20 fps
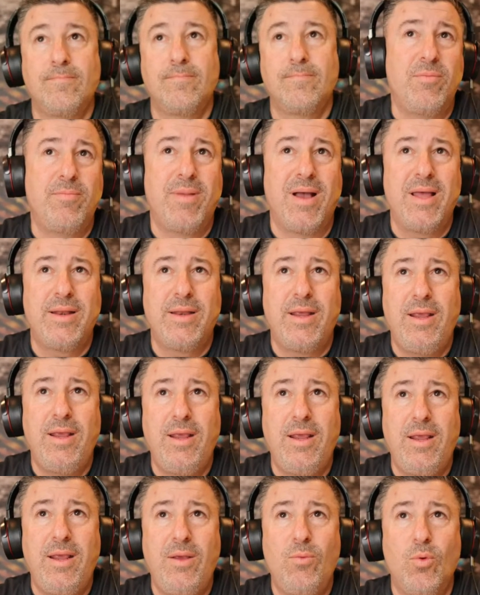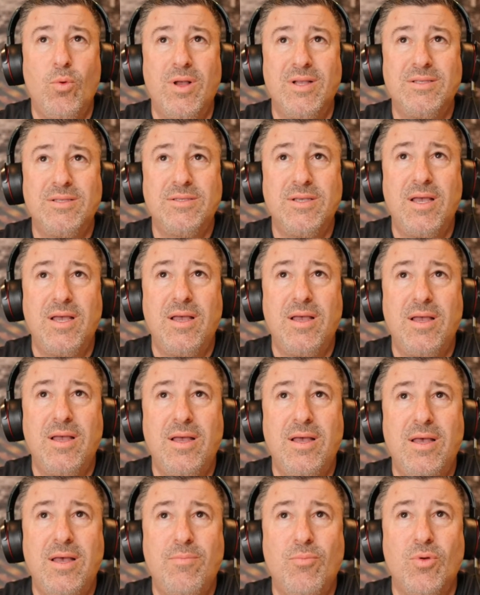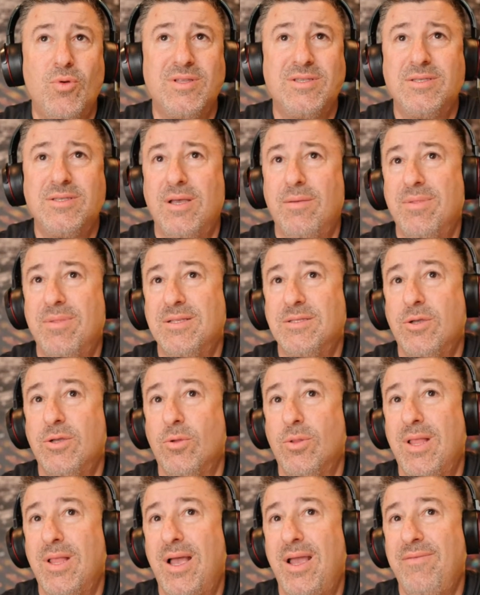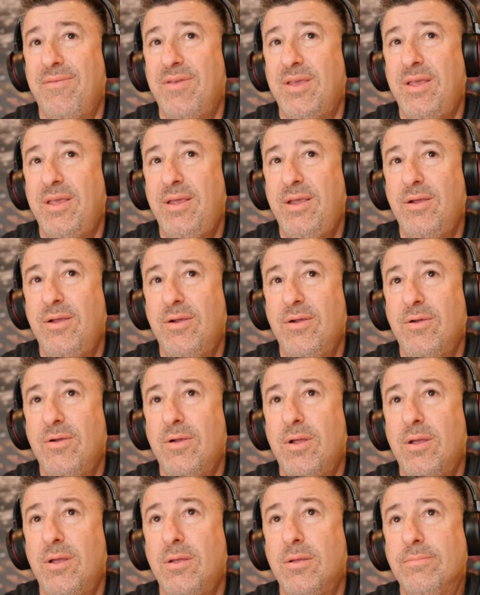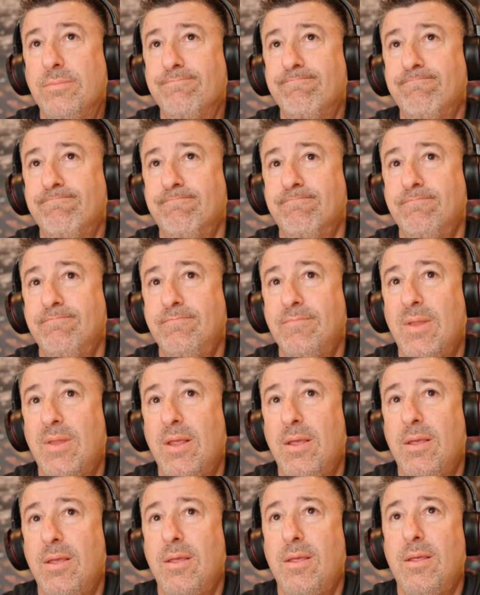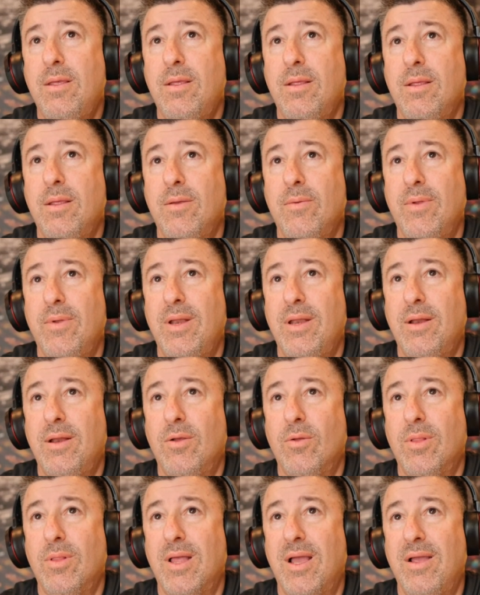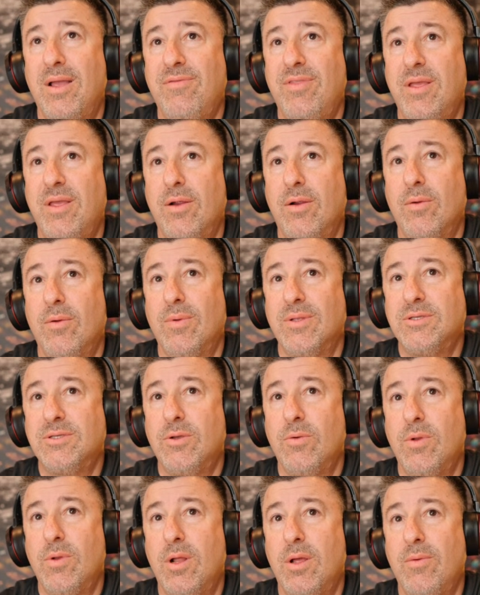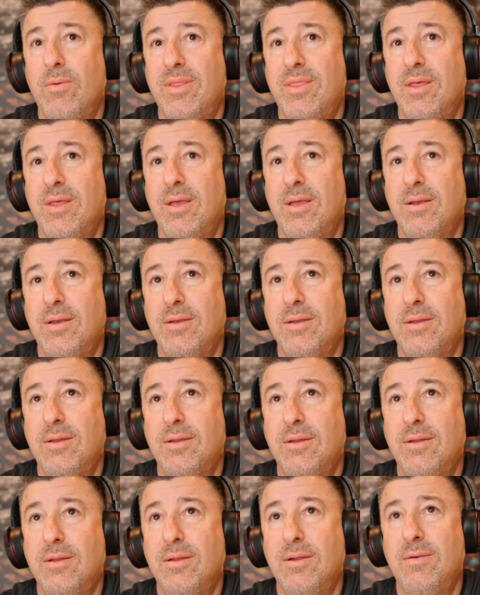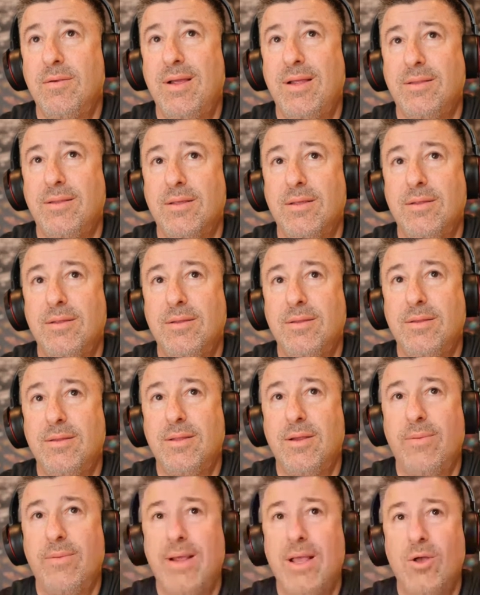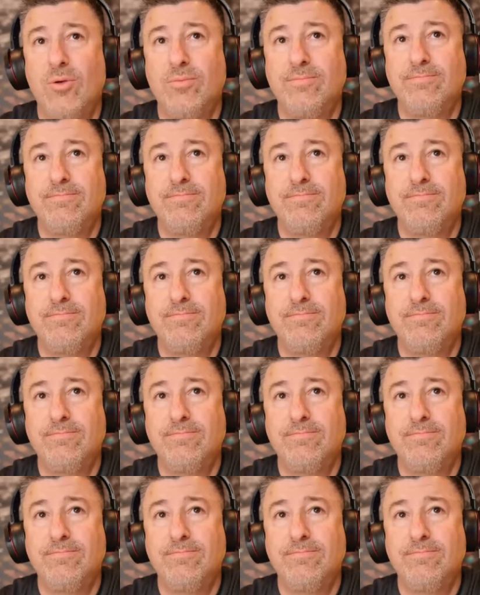buddy What's up? What's up? Let's go live here. Hmm. We need to go live there. What's going on with that? All right. There we go.